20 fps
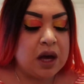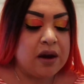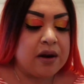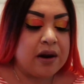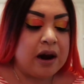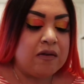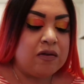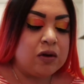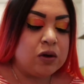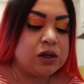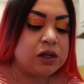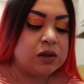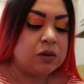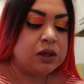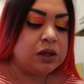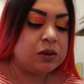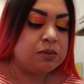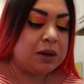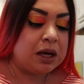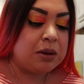Rábanos
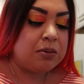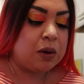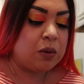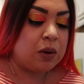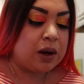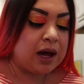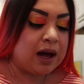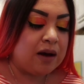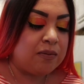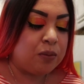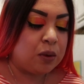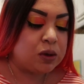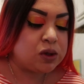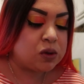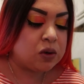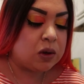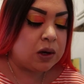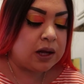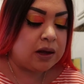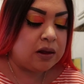always make me want to have
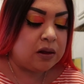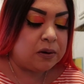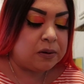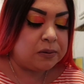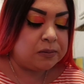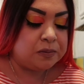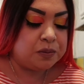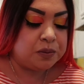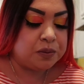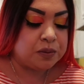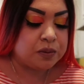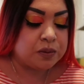pozole, though.